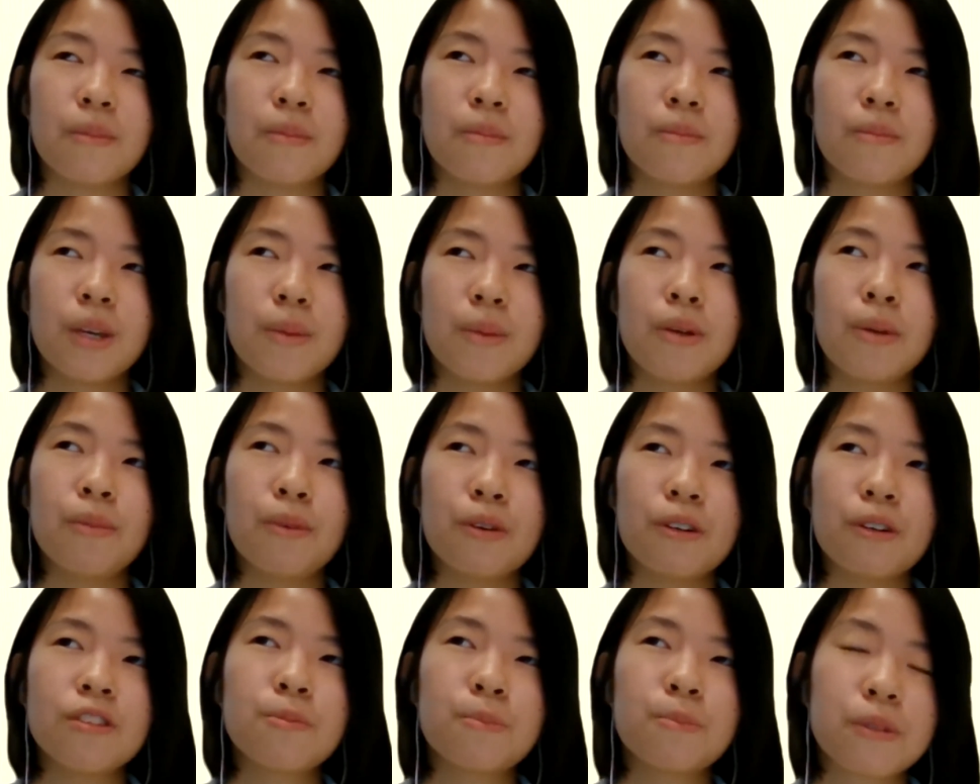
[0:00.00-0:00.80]
maybe
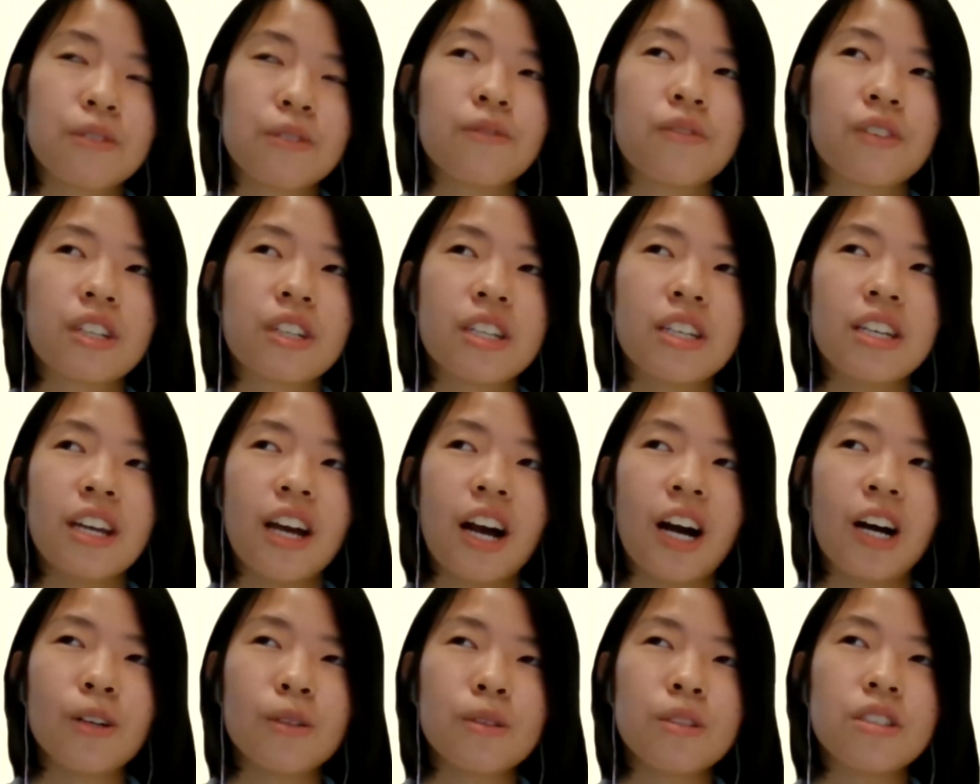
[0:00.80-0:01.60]
more specifically,
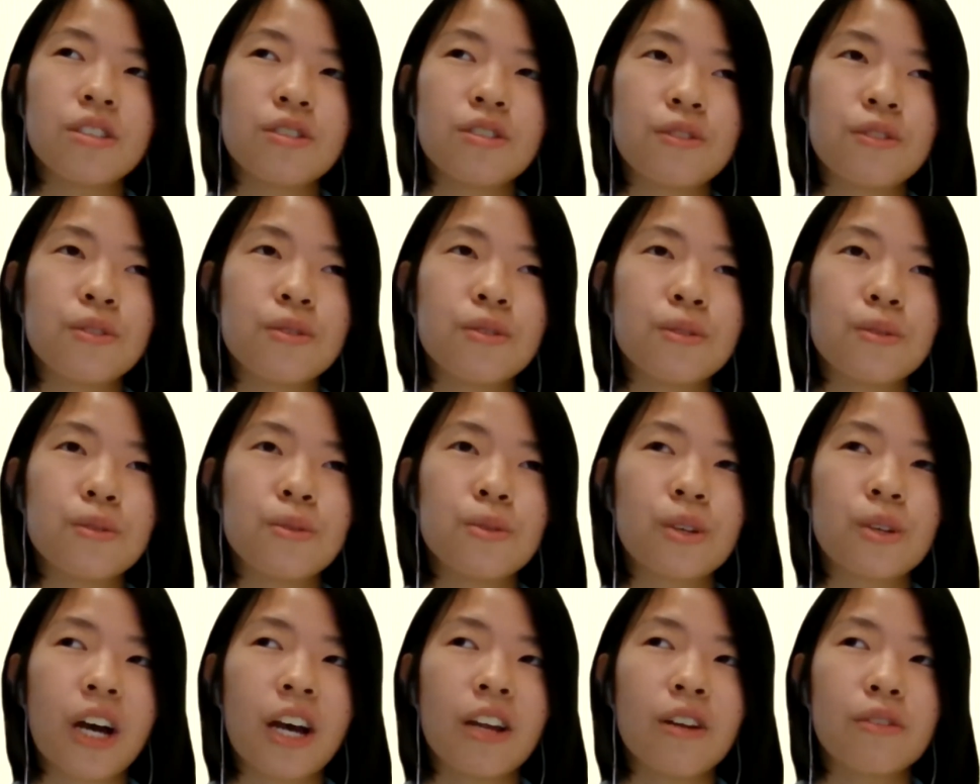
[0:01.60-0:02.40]
how did you
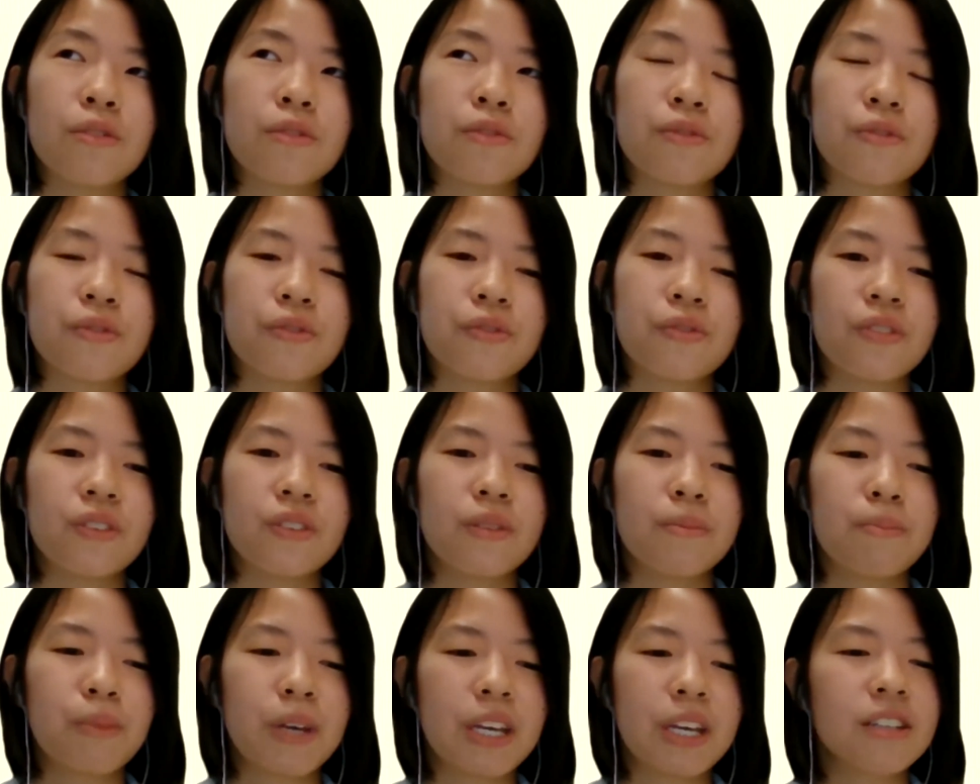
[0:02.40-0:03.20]
kind of
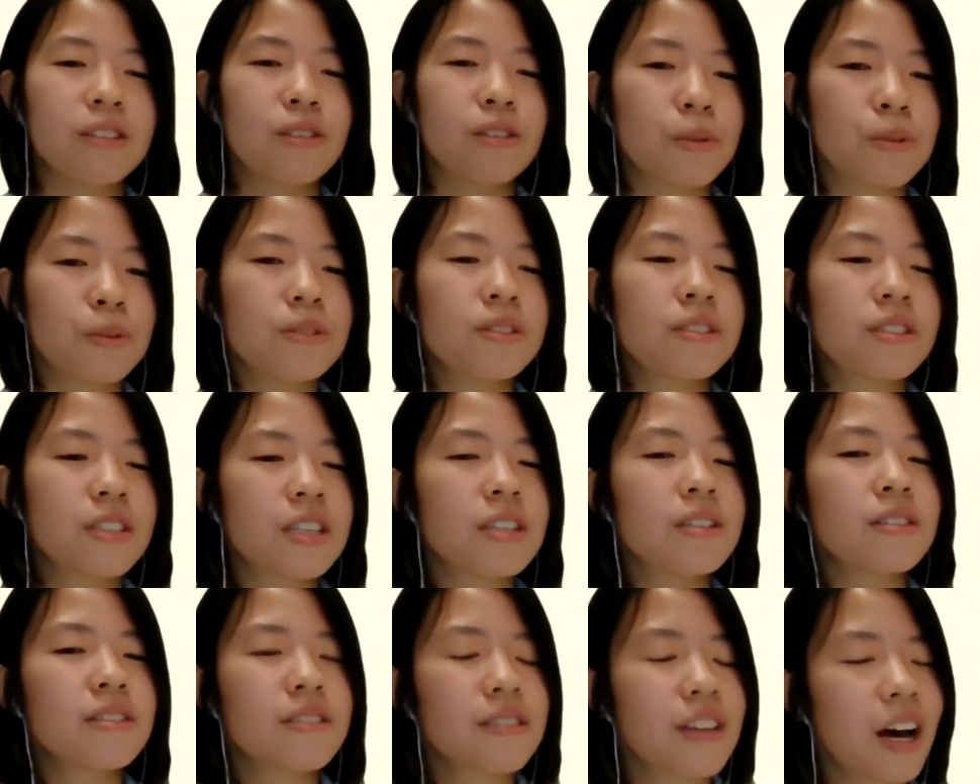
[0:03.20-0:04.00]
pick those
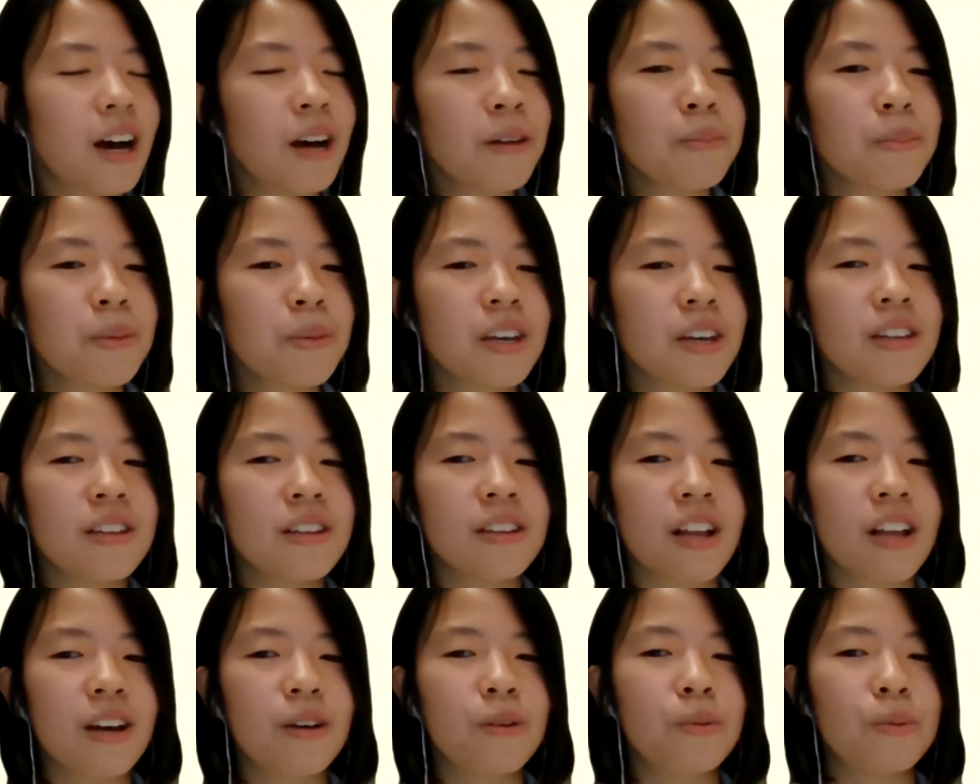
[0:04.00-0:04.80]
skills up, and
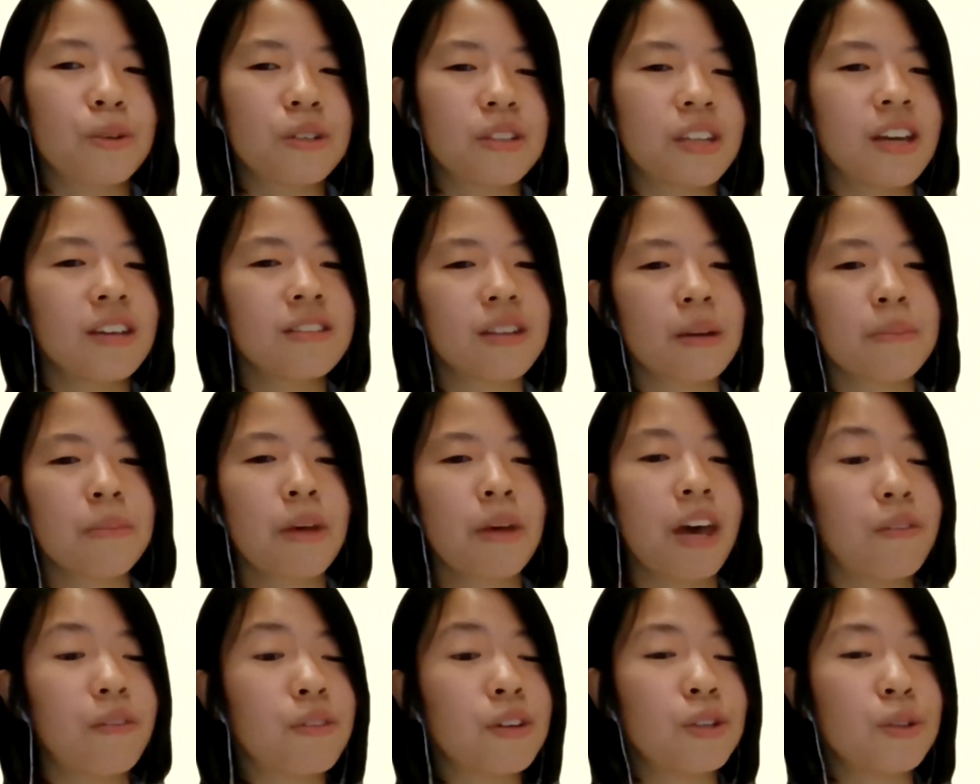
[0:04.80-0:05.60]
like, were there some
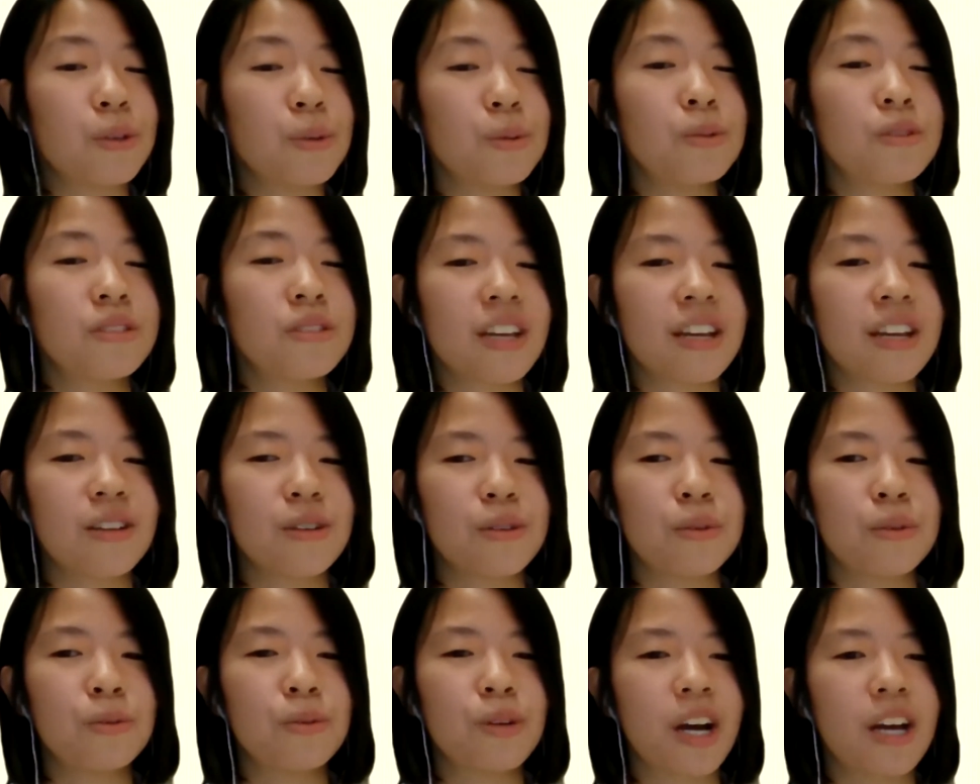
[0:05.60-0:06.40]
avenues that
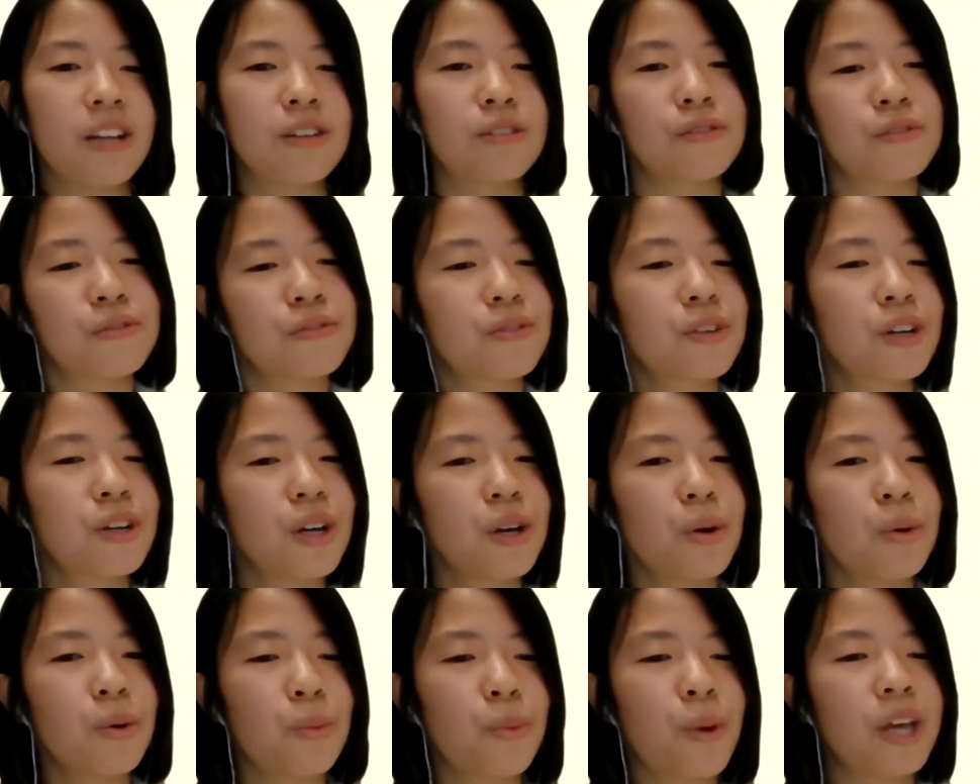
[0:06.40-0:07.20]
you kind of
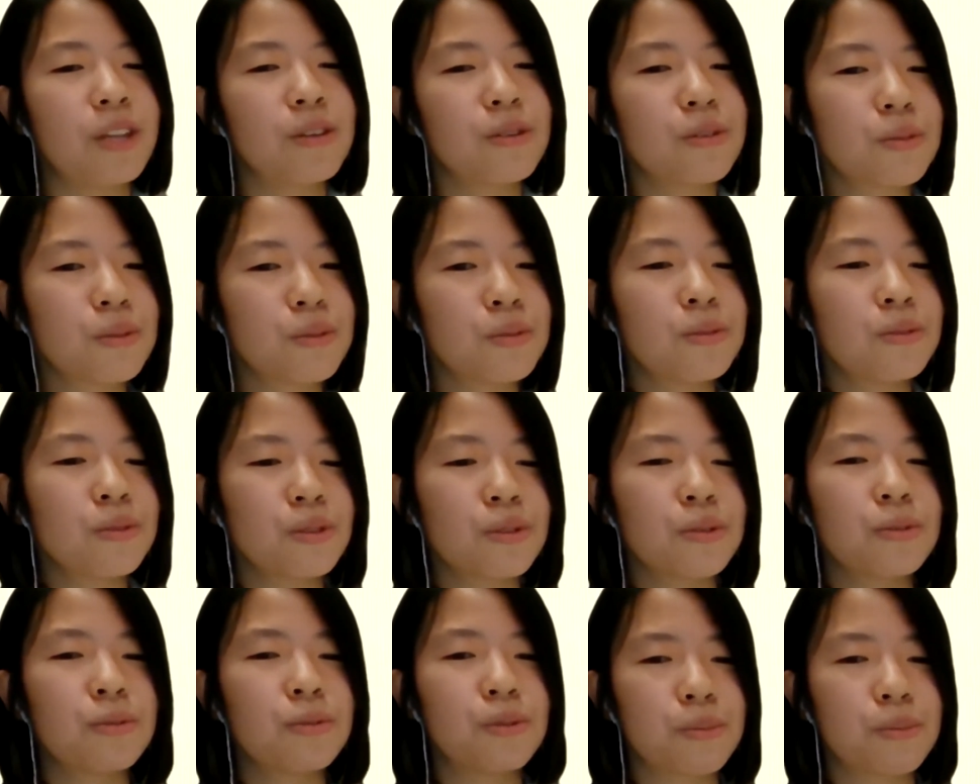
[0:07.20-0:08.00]
went to
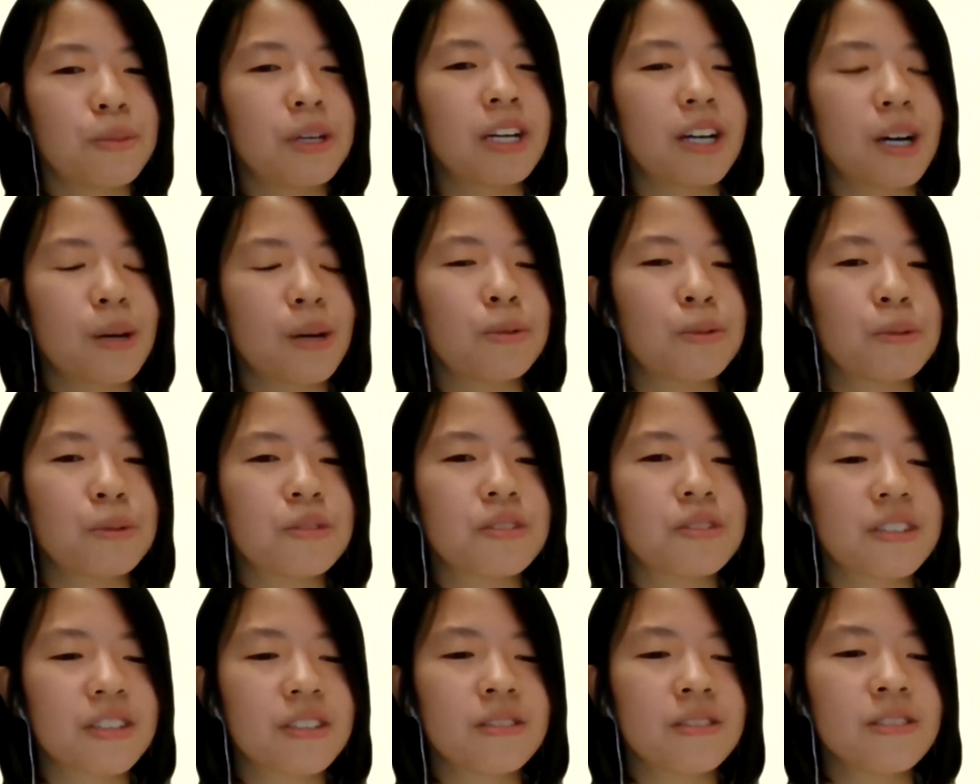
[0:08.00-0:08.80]
pick up those
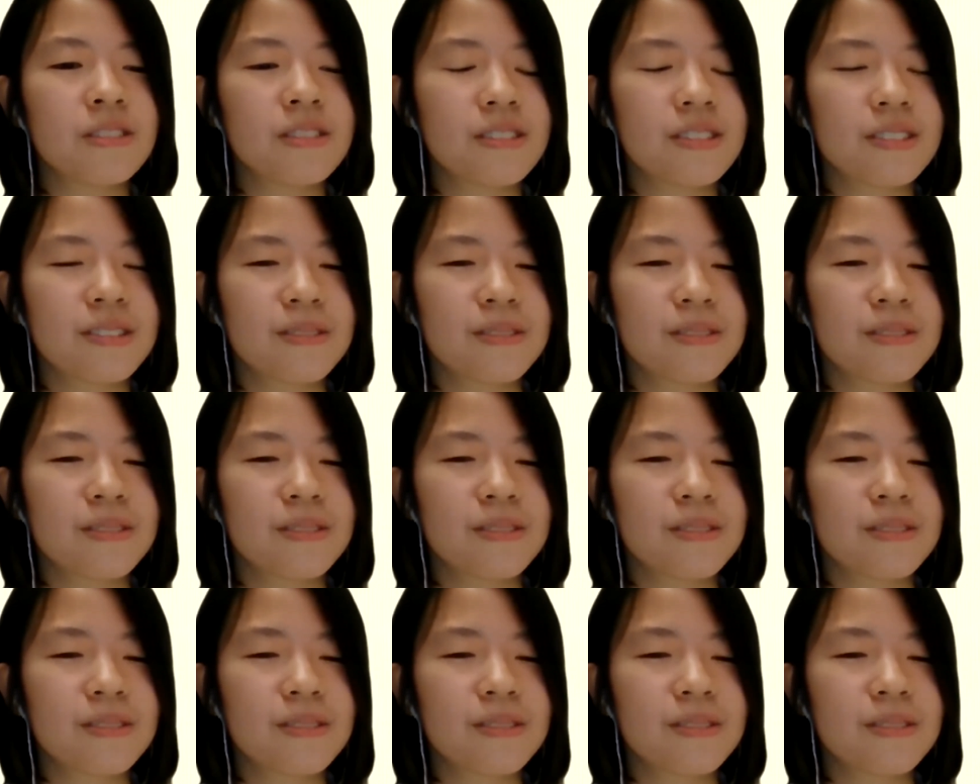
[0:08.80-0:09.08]
skills?